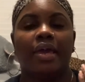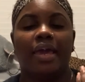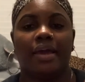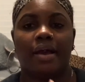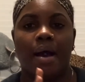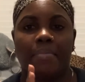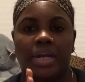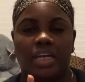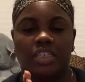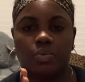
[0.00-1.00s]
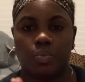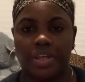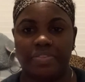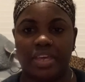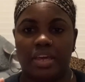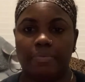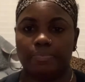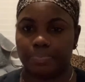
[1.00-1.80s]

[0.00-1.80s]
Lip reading: in combination with it,